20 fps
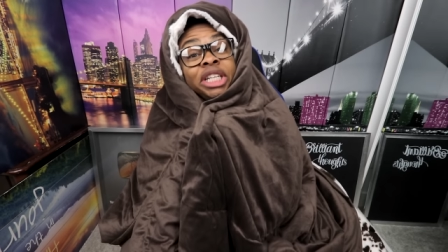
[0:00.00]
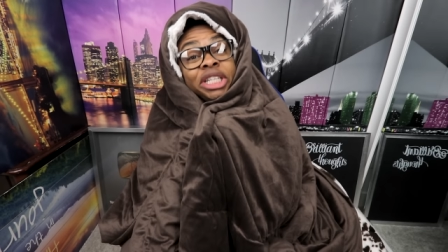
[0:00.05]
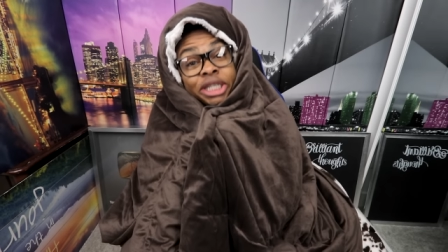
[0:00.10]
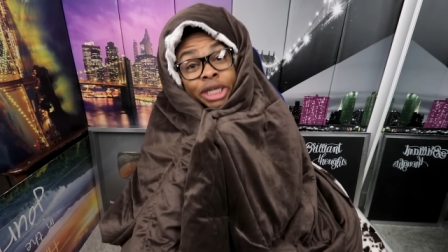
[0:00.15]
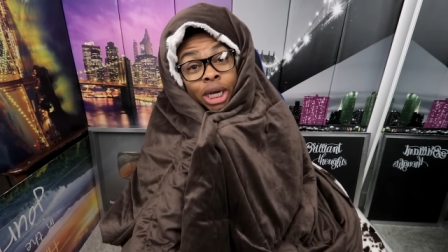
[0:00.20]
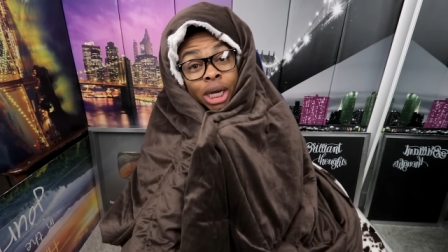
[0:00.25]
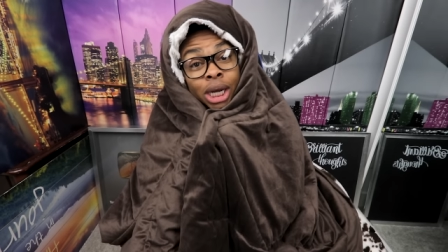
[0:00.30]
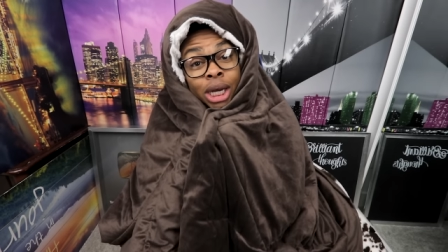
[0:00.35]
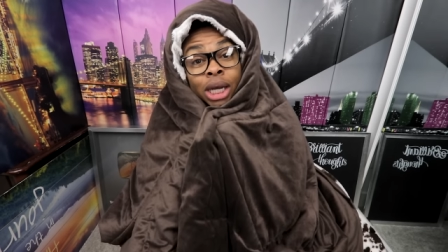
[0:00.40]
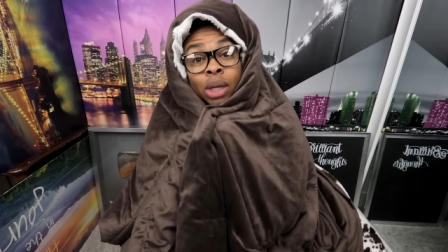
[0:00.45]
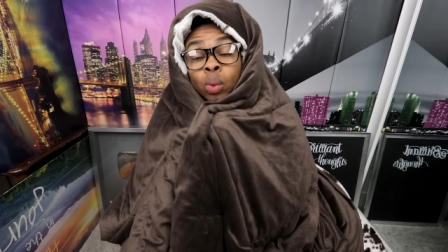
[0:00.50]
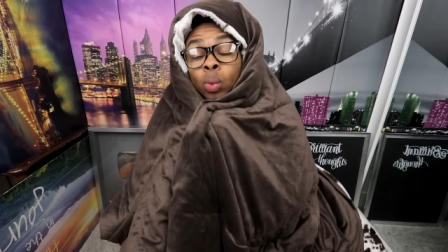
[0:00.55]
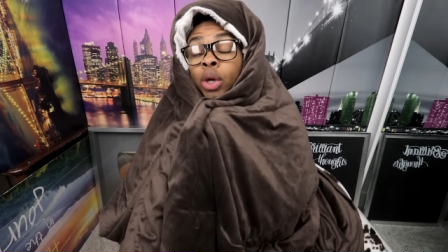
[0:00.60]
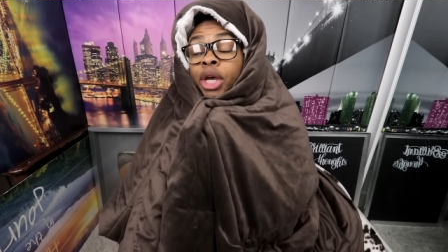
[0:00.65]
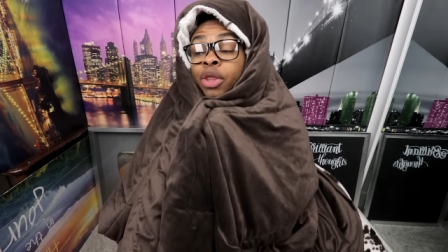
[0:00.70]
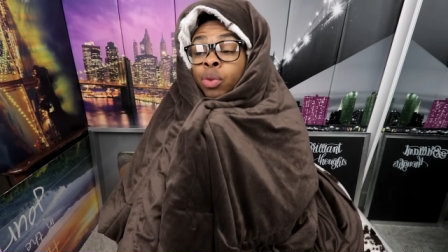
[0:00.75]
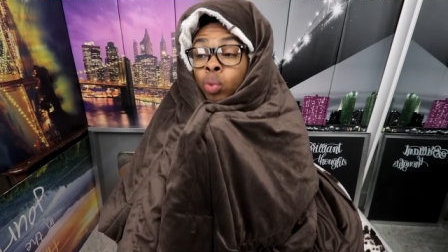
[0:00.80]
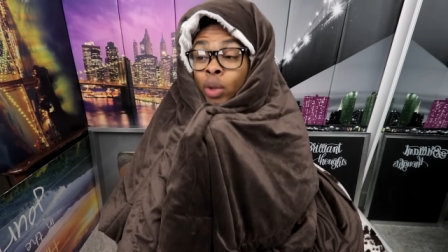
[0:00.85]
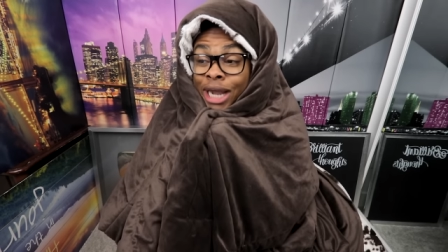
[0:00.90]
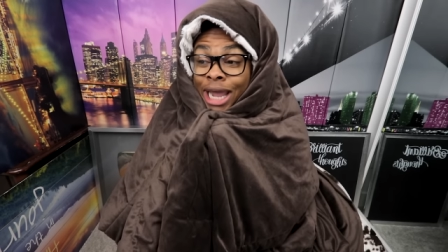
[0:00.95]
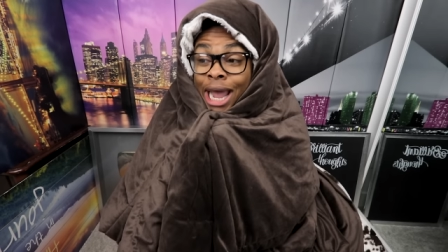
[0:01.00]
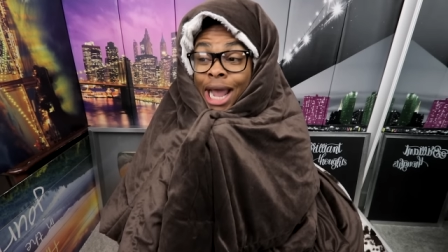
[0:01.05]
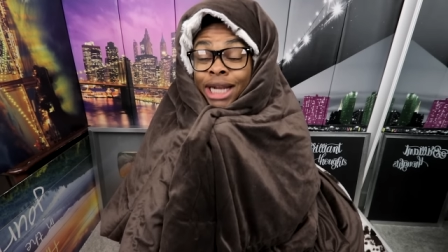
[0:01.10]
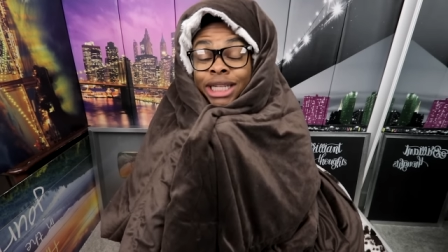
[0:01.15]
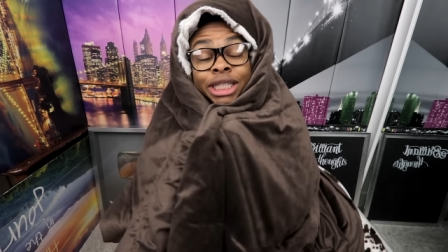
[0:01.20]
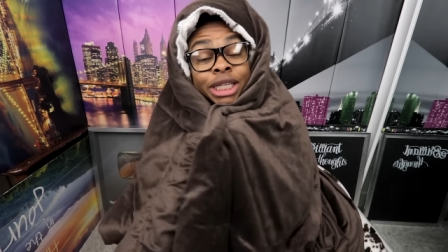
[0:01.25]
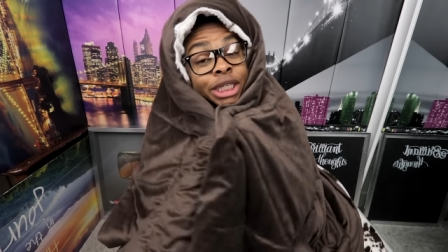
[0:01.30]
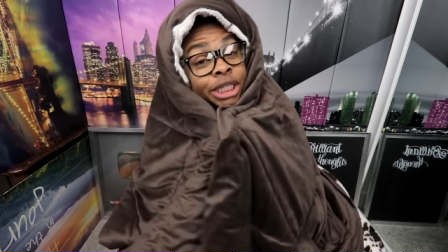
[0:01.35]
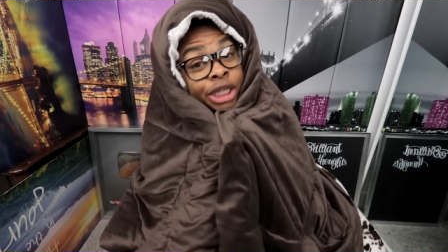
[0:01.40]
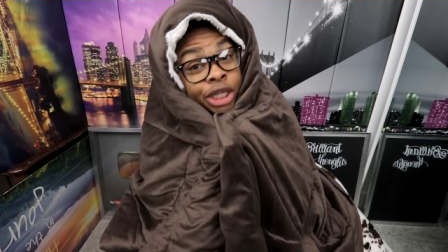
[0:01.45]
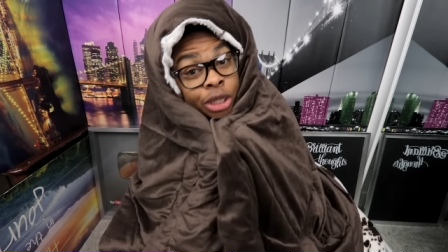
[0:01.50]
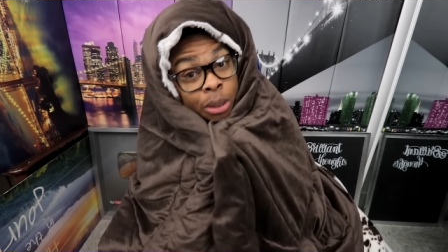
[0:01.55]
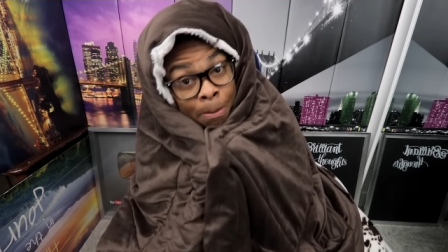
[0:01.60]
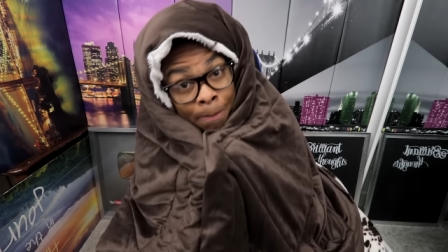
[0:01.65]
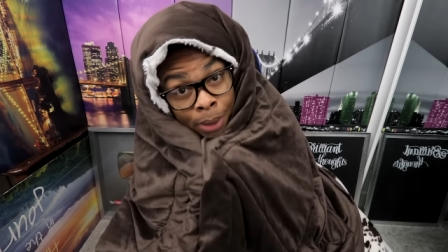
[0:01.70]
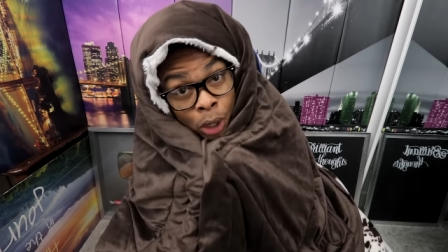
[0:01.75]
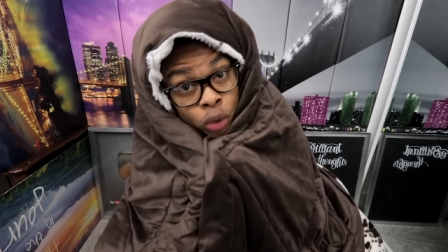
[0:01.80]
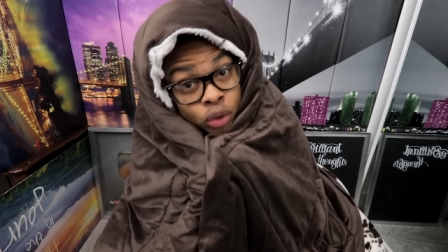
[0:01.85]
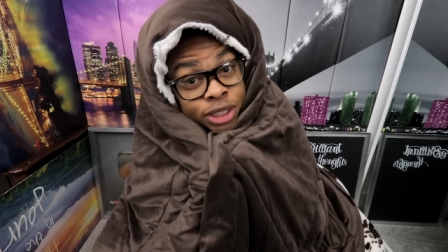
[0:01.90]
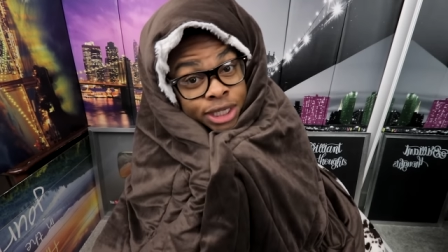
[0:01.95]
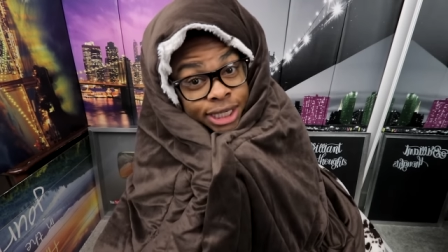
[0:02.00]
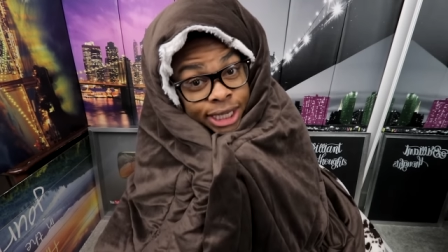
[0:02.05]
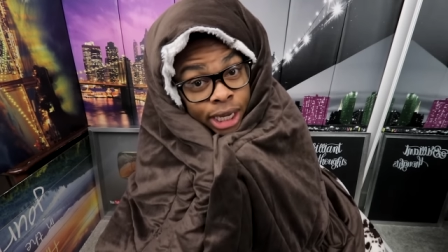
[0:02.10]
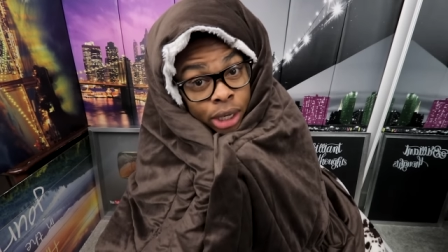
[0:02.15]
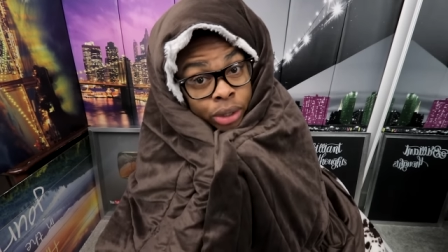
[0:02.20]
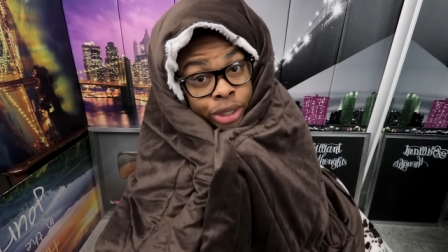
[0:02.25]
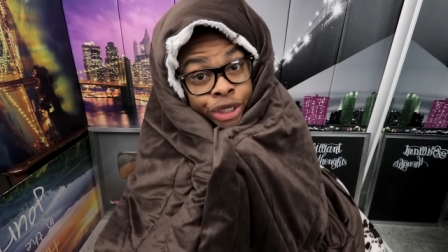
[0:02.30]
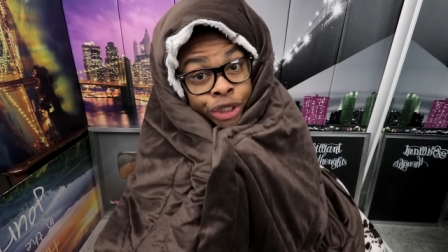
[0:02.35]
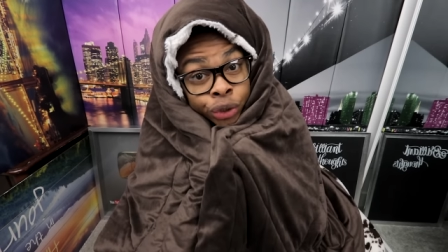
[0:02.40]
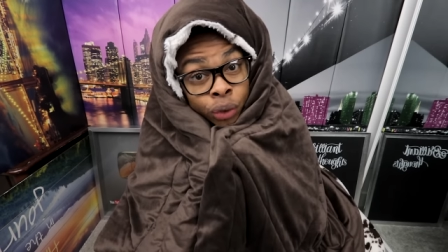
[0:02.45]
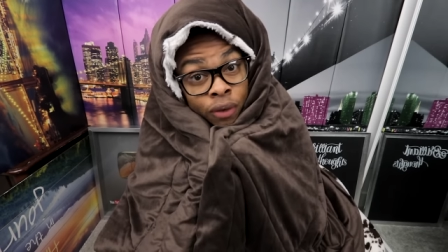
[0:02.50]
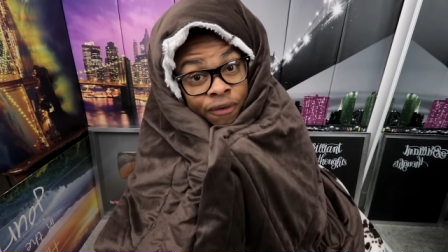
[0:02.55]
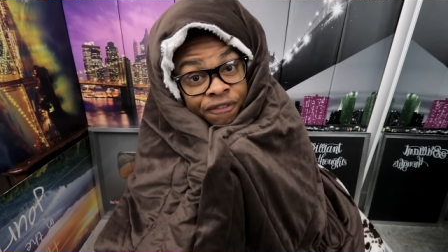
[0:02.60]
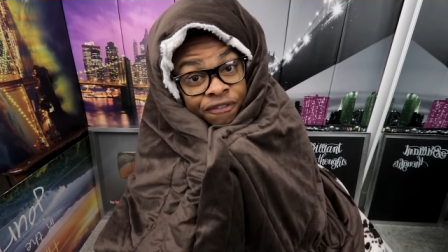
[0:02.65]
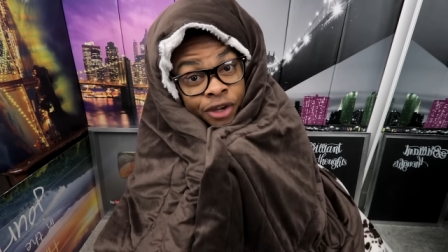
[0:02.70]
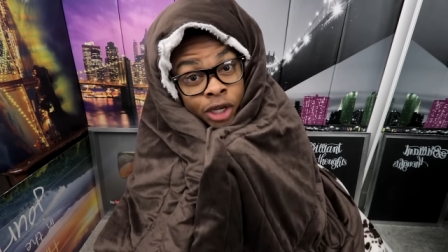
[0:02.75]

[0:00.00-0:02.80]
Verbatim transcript: done with reacting to the most scary short